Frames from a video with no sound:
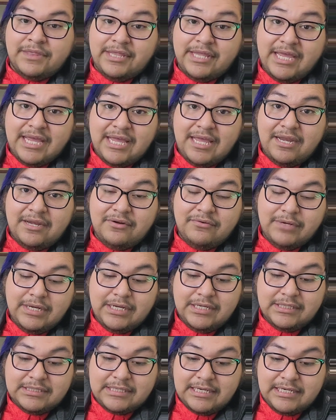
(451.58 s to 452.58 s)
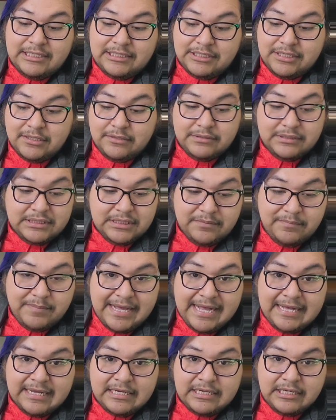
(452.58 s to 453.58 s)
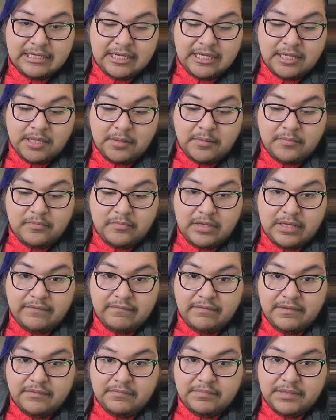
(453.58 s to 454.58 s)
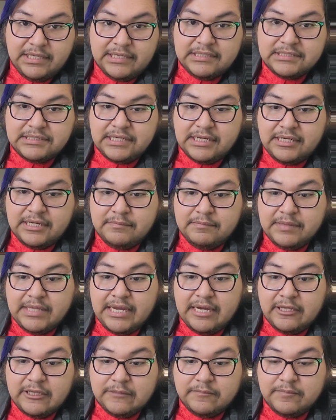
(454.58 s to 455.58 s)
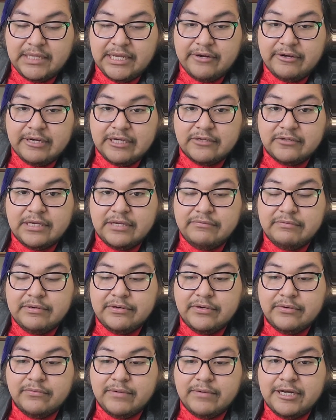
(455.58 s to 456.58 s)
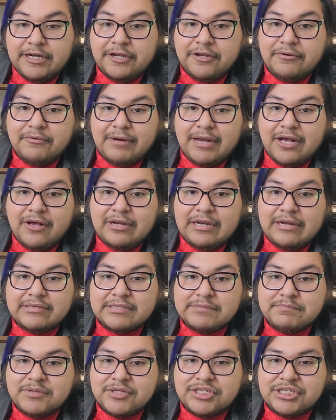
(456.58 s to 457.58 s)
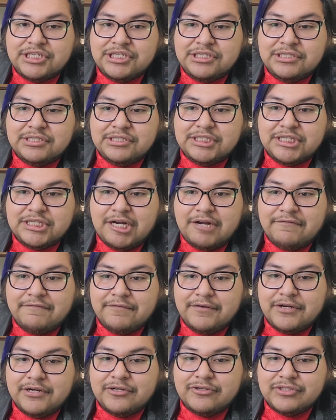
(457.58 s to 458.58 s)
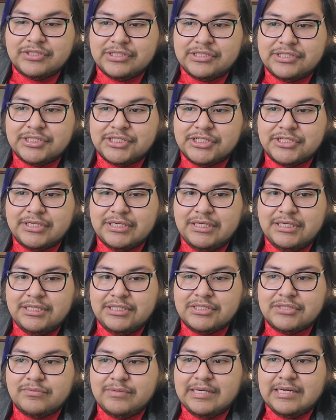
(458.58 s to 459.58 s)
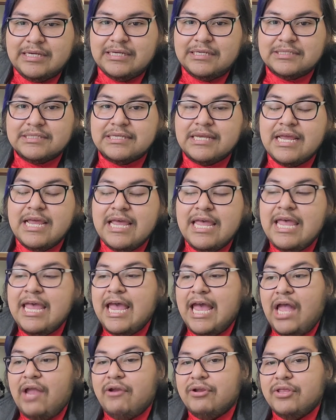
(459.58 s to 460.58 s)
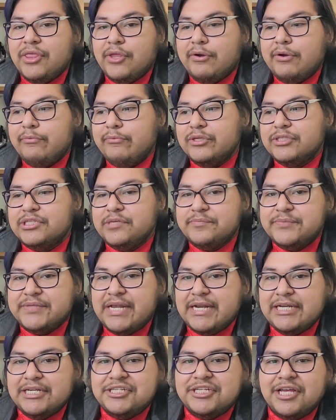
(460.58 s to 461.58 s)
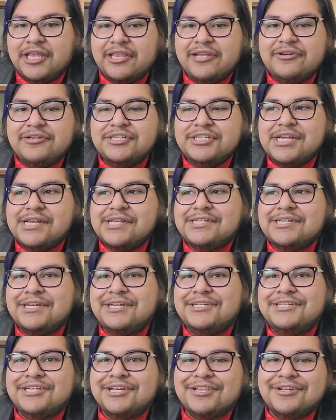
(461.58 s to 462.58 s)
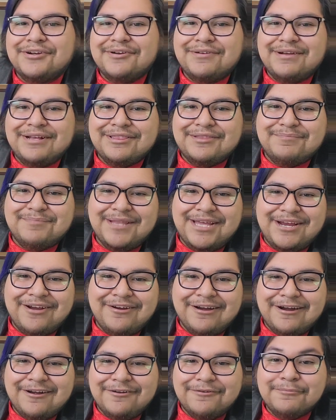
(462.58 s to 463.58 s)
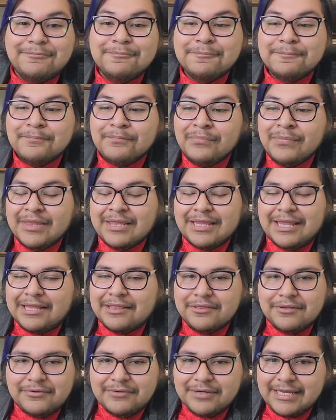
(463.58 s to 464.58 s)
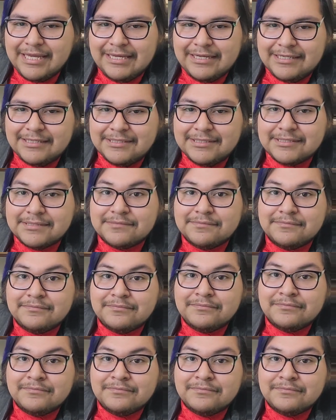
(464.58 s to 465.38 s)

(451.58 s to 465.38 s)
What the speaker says: Then we decided to go into the back of the place and play on the playground. And we were running around. I was pushing Jennifer and her sister in the swings, and we were throwing wood chips at each other and chasing each other around the playground like little kids.